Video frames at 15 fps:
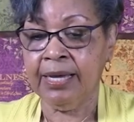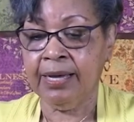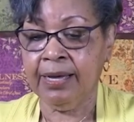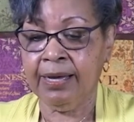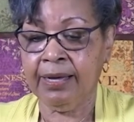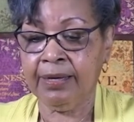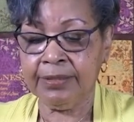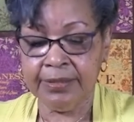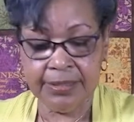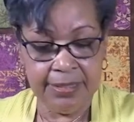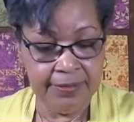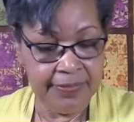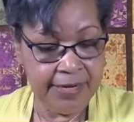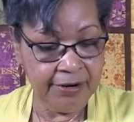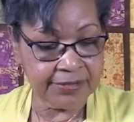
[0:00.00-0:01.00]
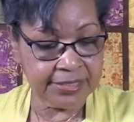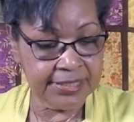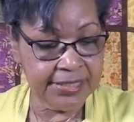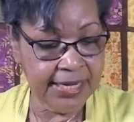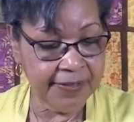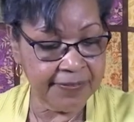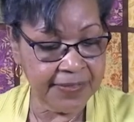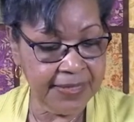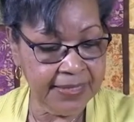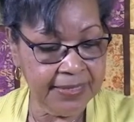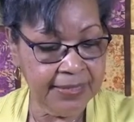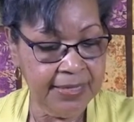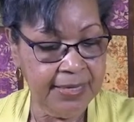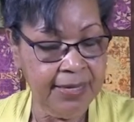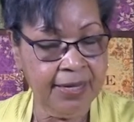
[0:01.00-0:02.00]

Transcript: there's nothing